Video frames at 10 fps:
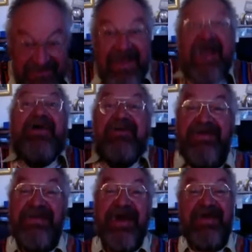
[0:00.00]
how
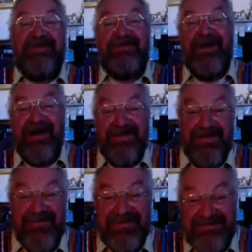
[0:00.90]
can I do
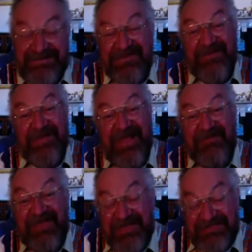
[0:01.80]
arguments that will
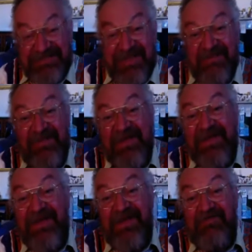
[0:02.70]
have that same
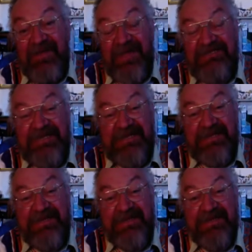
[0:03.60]

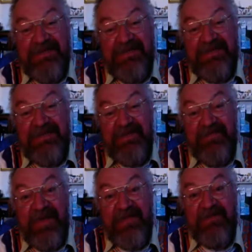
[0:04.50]
magic,
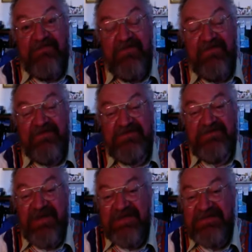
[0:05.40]
compelling force as
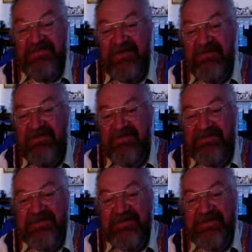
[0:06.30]
my Auntie Vera's?